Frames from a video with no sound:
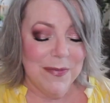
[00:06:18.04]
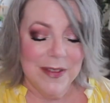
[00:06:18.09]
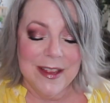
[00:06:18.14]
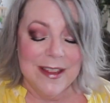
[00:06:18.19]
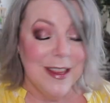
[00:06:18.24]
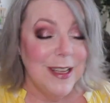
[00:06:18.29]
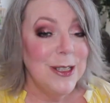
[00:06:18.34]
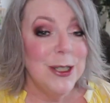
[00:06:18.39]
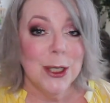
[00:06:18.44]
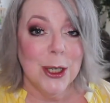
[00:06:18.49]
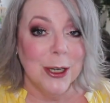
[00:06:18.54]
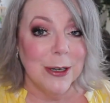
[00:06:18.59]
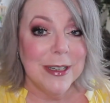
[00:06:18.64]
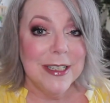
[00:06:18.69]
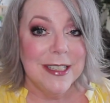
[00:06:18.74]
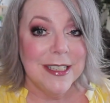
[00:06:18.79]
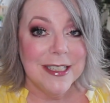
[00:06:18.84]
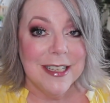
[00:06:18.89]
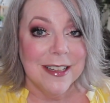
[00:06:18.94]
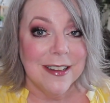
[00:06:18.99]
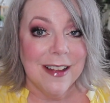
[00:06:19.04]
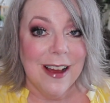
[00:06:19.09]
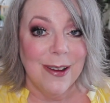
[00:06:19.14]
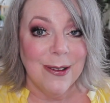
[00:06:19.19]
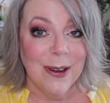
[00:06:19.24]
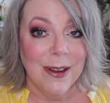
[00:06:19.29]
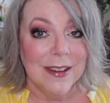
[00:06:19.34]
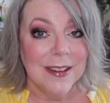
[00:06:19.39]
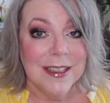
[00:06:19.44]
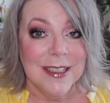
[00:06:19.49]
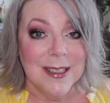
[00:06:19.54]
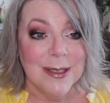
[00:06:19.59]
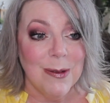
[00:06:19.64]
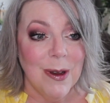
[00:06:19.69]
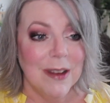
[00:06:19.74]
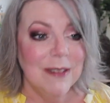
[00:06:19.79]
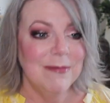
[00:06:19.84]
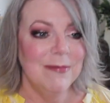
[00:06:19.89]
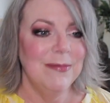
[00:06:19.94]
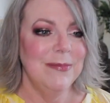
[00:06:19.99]
The jury's still out on this
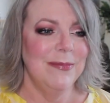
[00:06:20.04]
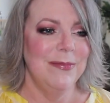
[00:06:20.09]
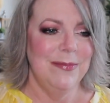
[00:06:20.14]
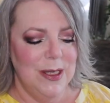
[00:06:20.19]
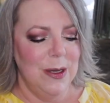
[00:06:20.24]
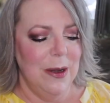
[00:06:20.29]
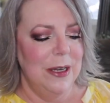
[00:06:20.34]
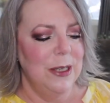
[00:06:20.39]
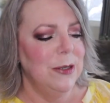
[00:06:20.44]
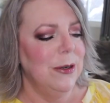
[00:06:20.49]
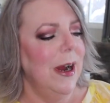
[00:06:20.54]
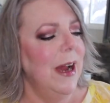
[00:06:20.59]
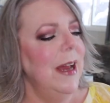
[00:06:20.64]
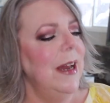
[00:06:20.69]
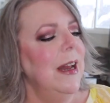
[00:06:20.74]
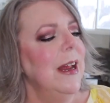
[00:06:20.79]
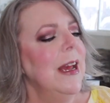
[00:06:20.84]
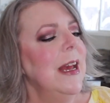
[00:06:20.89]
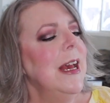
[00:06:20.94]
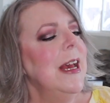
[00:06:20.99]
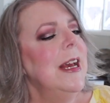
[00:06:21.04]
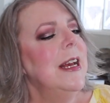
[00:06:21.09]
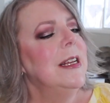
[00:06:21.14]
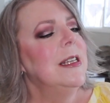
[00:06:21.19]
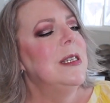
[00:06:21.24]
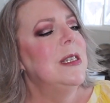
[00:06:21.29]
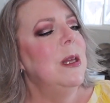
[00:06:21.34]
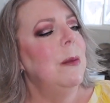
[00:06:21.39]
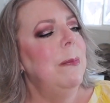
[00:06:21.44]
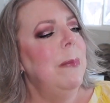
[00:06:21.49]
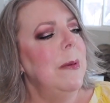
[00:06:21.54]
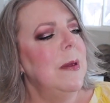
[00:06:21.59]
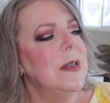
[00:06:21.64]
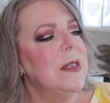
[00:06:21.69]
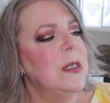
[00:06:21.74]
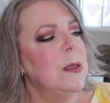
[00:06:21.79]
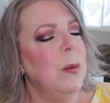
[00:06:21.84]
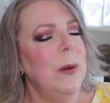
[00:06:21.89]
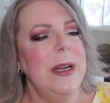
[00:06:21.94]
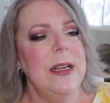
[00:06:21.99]
one. So I tried
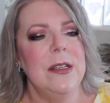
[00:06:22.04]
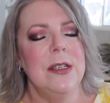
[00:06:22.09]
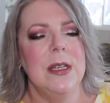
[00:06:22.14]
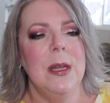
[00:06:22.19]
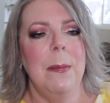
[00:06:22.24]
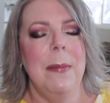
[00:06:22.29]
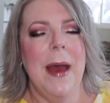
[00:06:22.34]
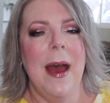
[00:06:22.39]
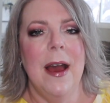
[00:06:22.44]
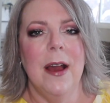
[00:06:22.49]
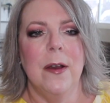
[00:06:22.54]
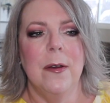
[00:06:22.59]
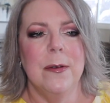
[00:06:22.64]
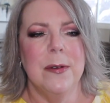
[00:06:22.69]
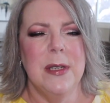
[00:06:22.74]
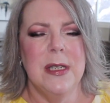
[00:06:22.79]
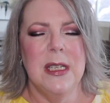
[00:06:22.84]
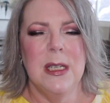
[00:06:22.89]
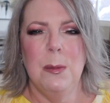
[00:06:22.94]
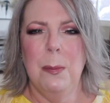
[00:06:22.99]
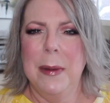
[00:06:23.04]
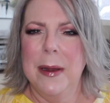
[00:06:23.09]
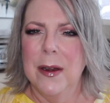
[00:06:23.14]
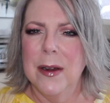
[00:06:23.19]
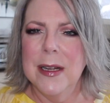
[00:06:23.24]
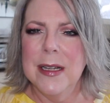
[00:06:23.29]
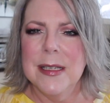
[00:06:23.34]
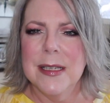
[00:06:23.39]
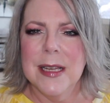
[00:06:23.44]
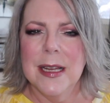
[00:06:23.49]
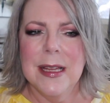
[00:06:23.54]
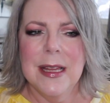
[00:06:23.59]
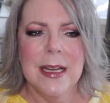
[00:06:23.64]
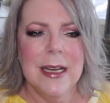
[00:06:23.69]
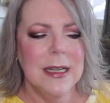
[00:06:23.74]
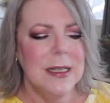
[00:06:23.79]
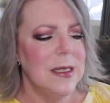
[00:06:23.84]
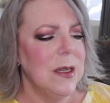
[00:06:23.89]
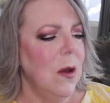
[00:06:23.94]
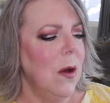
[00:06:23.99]
Sweet Tobacco Spirits, I
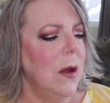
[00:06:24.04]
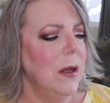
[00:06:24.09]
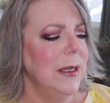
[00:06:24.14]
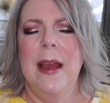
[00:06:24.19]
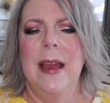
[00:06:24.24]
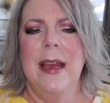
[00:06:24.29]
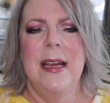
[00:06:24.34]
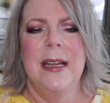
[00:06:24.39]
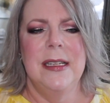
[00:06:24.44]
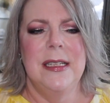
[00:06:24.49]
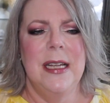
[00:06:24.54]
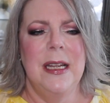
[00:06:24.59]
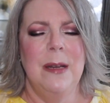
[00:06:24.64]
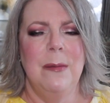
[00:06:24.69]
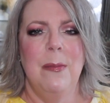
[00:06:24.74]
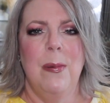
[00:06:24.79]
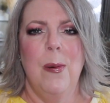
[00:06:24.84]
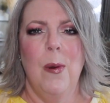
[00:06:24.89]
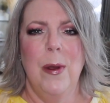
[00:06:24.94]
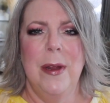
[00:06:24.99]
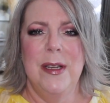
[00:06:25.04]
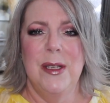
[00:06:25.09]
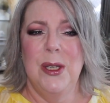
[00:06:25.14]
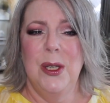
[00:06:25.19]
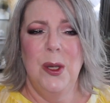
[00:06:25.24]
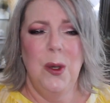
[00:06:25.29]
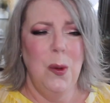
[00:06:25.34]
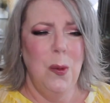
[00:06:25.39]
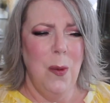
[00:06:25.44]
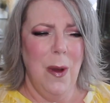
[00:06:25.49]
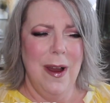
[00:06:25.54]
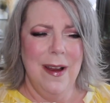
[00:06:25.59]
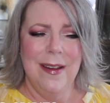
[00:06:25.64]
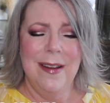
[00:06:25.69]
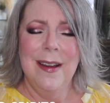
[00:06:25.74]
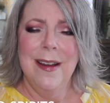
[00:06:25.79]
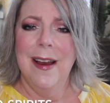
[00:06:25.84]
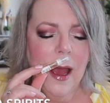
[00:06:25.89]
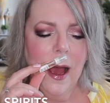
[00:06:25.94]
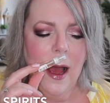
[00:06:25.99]
think it's called,
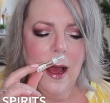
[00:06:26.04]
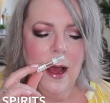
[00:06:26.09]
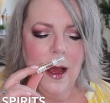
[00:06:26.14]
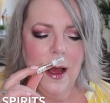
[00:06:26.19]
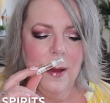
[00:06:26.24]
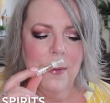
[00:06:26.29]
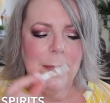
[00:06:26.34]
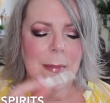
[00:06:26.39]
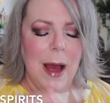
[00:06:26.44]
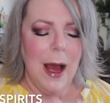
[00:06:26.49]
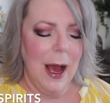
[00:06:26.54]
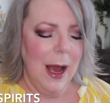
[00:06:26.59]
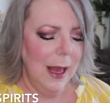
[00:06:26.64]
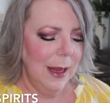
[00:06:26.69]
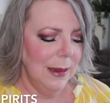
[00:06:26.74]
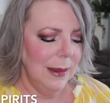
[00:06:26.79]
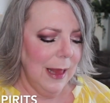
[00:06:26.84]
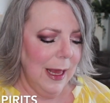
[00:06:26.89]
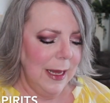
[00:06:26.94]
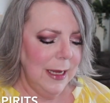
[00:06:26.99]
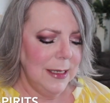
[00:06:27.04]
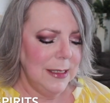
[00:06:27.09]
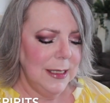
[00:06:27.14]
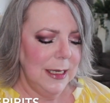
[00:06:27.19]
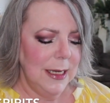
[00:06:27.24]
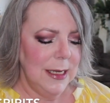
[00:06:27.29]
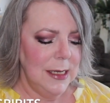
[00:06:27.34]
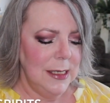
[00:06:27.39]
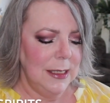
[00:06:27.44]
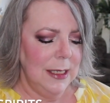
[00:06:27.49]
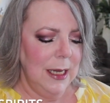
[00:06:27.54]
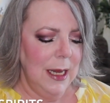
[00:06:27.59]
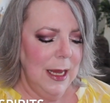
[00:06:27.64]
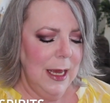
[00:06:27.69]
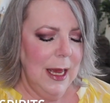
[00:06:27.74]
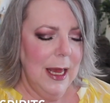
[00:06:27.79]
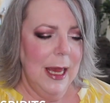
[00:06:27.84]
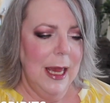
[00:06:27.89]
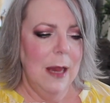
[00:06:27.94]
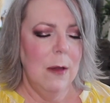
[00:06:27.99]
18.21. Um, I liked it
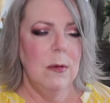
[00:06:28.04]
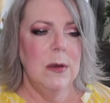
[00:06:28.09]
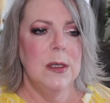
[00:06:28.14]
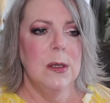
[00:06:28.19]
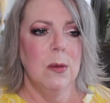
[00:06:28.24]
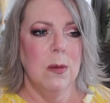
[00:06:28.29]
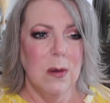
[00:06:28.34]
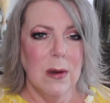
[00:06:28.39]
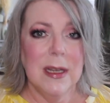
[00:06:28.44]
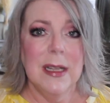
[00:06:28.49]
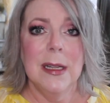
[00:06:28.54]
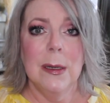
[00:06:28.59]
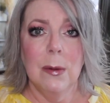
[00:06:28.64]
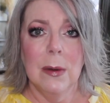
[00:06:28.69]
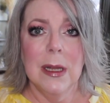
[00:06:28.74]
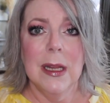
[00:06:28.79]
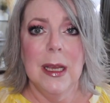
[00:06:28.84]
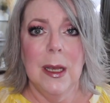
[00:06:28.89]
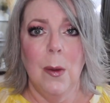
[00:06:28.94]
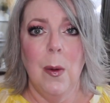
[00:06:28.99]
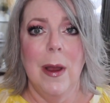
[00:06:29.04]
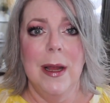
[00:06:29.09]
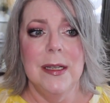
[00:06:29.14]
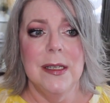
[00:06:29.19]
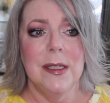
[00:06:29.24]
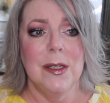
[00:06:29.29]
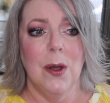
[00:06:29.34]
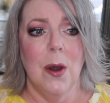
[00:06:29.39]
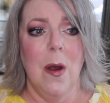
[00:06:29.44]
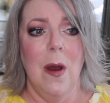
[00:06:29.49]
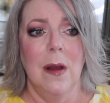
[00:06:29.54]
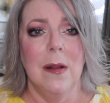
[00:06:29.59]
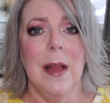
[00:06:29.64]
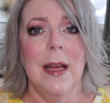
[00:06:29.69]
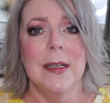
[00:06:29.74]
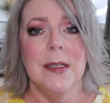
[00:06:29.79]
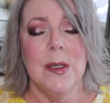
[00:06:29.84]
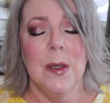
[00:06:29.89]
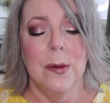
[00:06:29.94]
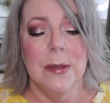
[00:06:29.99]
it was really, really quite strong.
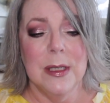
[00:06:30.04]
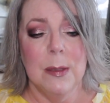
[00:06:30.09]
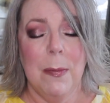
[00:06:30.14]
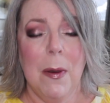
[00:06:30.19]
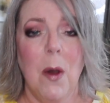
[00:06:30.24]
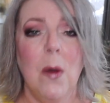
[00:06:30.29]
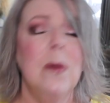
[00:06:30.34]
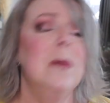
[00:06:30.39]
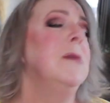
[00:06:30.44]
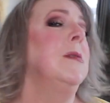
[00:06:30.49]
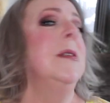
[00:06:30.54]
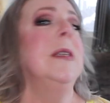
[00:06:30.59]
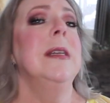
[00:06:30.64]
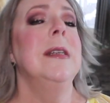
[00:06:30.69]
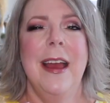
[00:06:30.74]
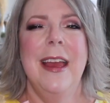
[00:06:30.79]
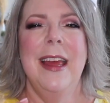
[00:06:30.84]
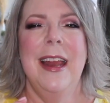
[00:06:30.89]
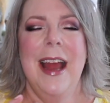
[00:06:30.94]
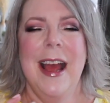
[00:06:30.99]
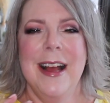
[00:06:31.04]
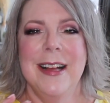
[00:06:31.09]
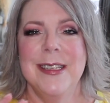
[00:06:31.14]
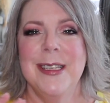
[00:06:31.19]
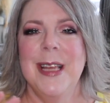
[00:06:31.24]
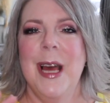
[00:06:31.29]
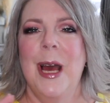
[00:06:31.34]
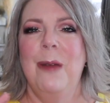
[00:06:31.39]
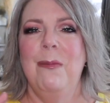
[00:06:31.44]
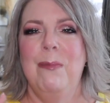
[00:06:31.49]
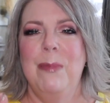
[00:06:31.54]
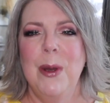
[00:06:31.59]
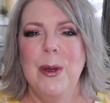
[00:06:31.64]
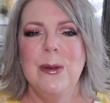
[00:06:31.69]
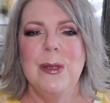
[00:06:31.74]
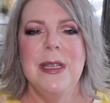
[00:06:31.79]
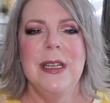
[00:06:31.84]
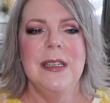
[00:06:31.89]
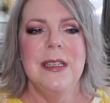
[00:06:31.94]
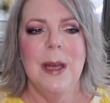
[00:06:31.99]
Like, so it's potent. Uh, it has that
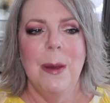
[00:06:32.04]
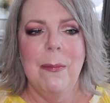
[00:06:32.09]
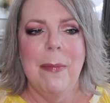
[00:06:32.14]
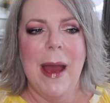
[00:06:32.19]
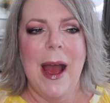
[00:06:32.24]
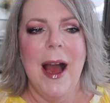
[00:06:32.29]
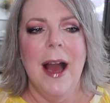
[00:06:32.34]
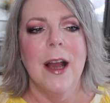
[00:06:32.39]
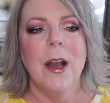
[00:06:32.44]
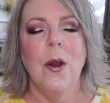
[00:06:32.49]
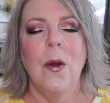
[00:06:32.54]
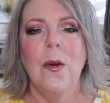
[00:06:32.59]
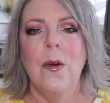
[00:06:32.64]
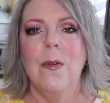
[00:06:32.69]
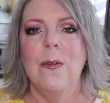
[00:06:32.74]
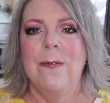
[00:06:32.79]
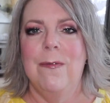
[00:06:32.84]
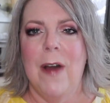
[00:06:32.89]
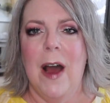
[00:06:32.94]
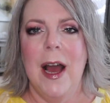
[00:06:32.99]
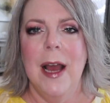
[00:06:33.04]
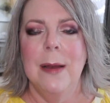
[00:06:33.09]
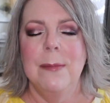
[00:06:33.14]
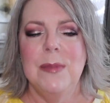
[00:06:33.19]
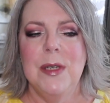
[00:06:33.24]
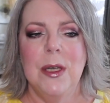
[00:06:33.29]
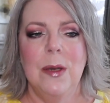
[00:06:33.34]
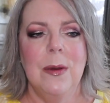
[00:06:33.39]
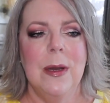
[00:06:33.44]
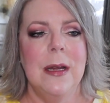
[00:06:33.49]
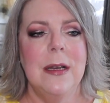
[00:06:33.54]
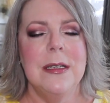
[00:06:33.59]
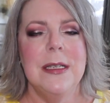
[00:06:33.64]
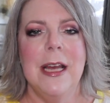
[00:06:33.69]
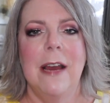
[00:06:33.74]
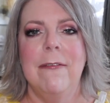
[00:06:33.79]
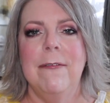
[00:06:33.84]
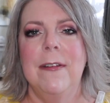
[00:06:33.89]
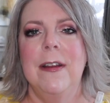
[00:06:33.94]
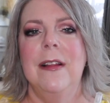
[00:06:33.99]
boozy tobacco vibe to it.
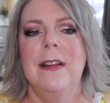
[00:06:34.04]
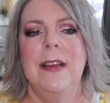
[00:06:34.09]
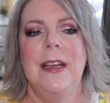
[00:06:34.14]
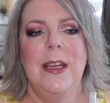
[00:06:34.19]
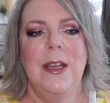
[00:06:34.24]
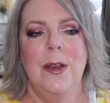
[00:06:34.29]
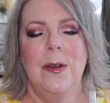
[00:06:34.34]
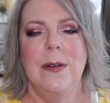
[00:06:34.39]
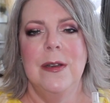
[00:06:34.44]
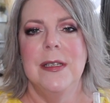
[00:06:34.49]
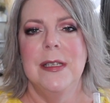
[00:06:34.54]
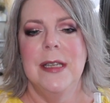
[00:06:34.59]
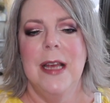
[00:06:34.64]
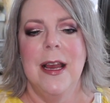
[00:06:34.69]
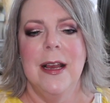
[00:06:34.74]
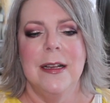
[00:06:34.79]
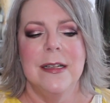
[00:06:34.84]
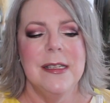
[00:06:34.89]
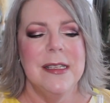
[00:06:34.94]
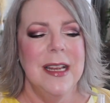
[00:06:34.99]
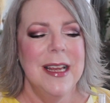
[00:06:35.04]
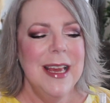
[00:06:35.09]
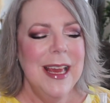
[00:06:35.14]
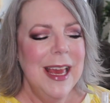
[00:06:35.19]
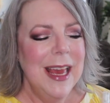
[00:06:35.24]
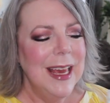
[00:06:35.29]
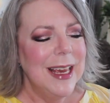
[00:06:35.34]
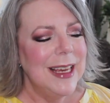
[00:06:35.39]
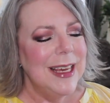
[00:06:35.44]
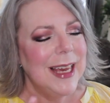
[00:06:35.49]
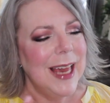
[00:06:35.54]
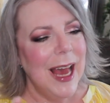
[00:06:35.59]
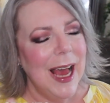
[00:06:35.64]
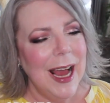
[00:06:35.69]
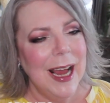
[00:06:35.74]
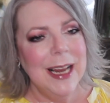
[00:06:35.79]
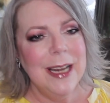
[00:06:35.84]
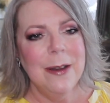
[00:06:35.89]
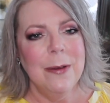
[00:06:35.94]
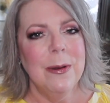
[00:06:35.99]
Definitely unisex.
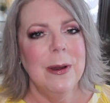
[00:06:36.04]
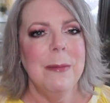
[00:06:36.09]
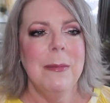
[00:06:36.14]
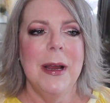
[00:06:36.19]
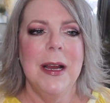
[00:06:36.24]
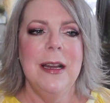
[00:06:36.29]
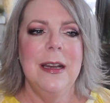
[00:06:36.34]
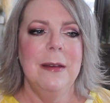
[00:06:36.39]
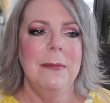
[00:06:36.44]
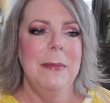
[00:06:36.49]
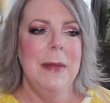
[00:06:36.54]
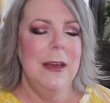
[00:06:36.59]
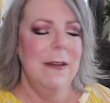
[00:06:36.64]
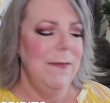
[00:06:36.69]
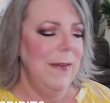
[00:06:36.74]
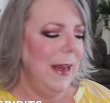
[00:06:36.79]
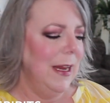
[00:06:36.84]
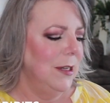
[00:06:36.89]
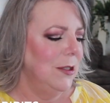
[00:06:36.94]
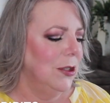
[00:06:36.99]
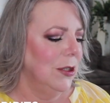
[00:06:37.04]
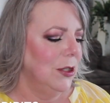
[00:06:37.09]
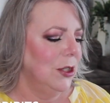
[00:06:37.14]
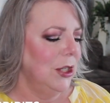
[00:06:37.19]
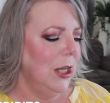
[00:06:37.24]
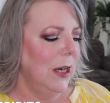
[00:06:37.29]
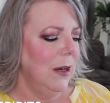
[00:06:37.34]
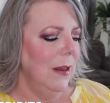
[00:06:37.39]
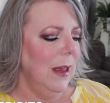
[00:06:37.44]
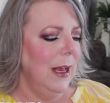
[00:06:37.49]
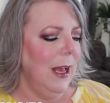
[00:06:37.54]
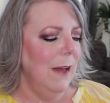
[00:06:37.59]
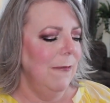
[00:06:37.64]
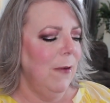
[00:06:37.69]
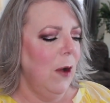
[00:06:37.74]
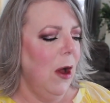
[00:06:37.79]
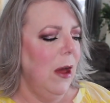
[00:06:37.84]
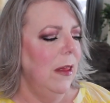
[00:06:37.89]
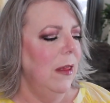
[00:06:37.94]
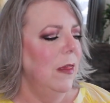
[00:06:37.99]
Kind of reminded me of Angel Share. Like, I've
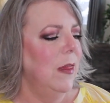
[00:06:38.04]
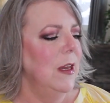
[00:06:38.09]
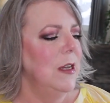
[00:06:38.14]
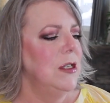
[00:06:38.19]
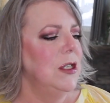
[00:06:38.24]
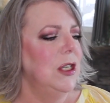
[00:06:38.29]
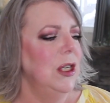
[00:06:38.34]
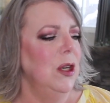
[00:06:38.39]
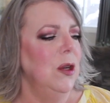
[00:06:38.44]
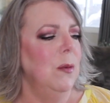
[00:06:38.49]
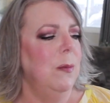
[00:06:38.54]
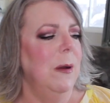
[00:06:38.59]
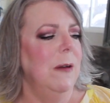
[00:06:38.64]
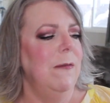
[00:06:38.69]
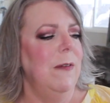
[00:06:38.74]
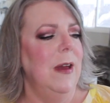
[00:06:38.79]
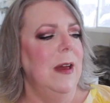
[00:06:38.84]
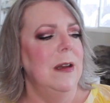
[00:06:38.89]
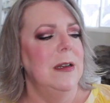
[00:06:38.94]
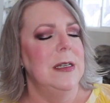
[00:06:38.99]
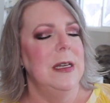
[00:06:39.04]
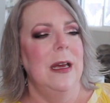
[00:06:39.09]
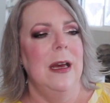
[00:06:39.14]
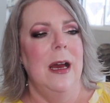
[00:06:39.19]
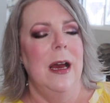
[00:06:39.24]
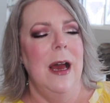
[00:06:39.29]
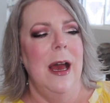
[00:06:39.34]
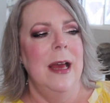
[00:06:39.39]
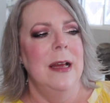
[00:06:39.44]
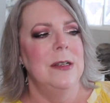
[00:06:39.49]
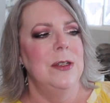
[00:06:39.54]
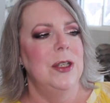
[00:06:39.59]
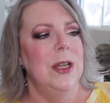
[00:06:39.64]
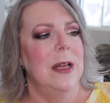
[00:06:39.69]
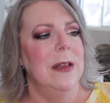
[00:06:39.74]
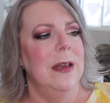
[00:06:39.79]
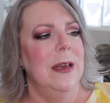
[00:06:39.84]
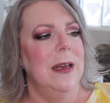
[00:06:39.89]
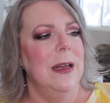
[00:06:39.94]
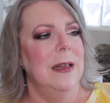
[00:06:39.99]
got the dupe of it, uh,
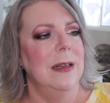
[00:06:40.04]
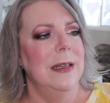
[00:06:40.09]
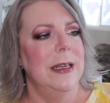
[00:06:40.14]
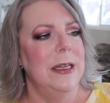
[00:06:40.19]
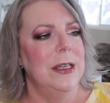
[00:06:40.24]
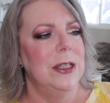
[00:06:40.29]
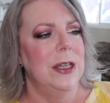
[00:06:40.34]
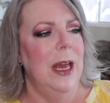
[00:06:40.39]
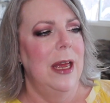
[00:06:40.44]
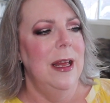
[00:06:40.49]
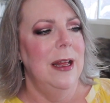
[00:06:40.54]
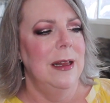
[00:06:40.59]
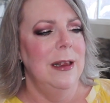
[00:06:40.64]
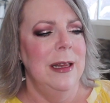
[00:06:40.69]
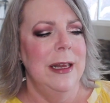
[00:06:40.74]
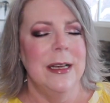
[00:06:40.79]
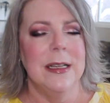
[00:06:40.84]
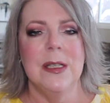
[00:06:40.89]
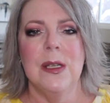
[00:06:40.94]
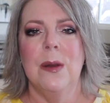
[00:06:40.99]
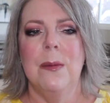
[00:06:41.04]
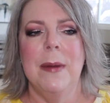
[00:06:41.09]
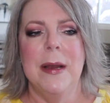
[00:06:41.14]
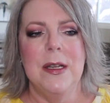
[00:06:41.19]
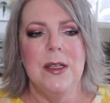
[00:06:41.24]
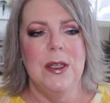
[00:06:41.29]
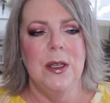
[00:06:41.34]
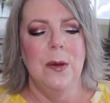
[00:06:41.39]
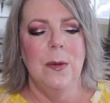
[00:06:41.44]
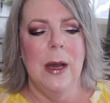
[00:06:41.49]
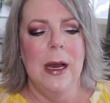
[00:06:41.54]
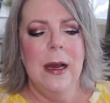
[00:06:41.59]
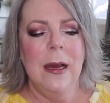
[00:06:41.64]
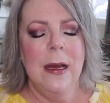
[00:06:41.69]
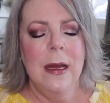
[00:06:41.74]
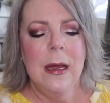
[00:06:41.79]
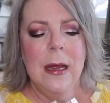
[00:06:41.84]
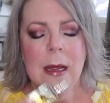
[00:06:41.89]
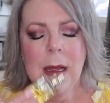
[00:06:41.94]
Angelic Elix Elixir by Dua.